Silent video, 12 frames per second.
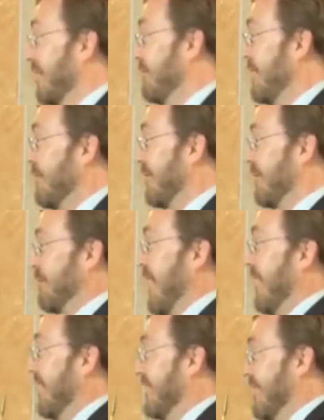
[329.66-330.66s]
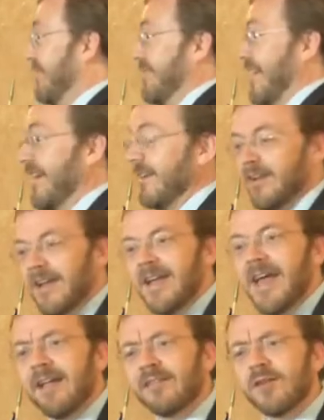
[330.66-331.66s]
to be with her parents instead.
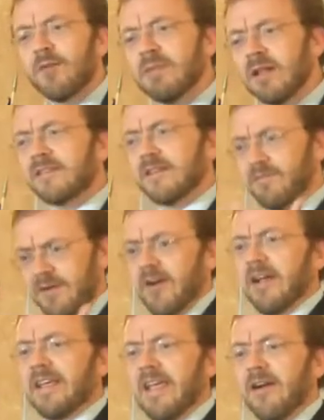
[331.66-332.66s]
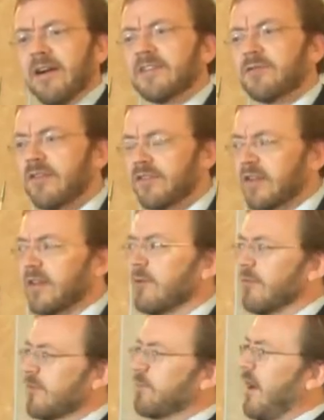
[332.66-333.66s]
And so Milton very characteristically
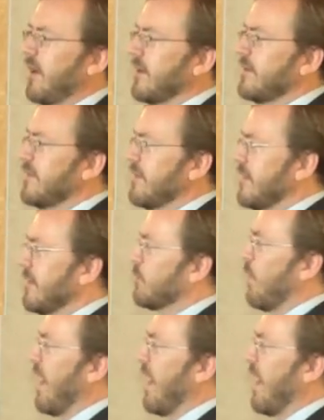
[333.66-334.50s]
responded to his